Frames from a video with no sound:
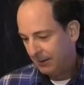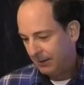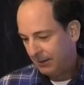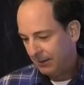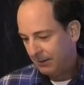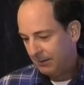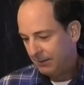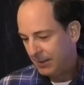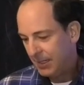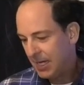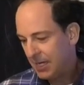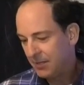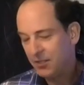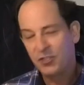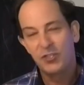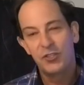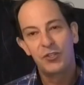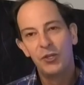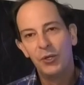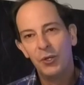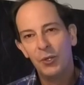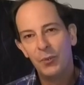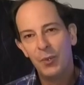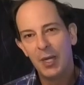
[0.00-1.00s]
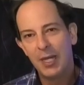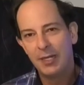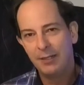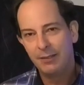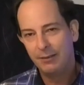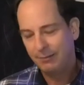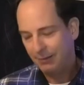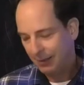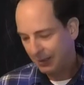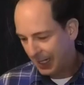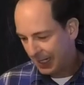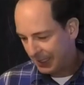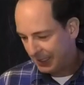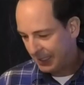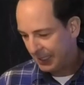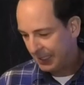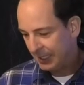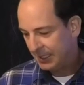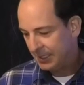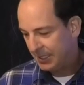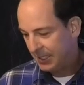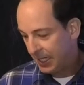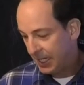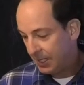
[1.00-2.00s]
Now the school went under
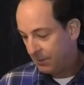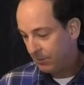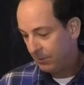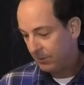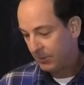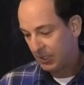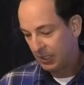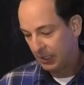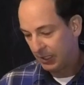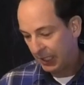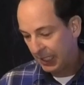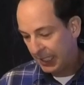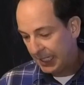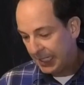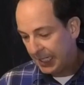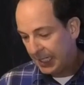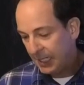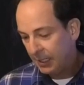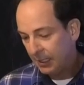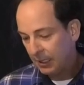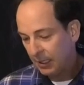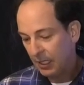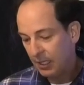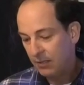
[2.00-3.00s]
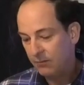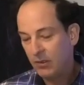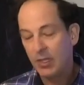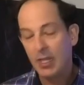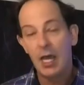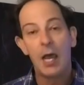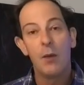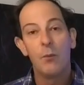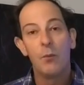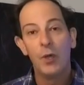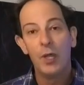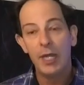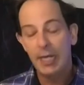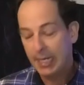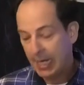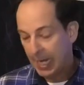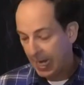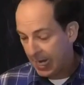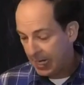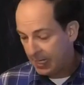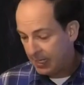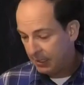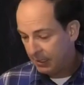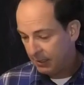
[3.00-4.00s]
deep cleaning over that
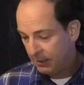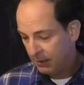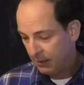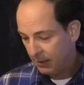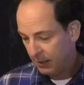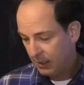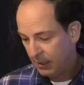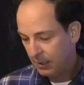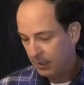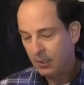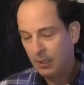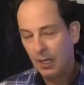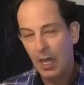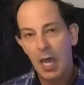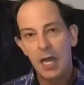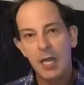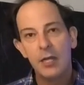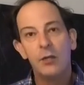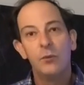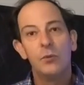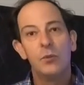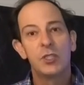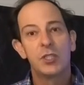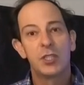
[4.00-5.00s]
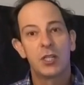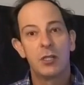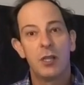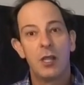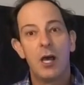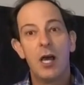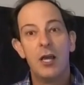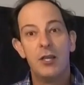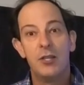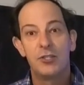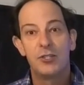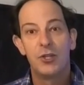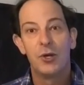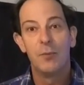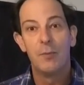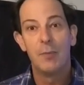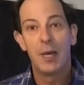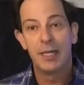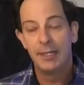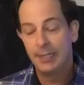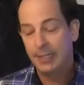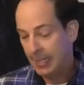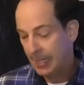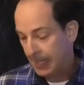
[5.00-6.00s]
weekend and it was closed on
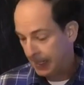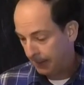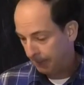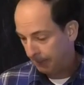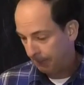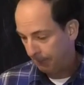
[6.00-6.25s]
Monday.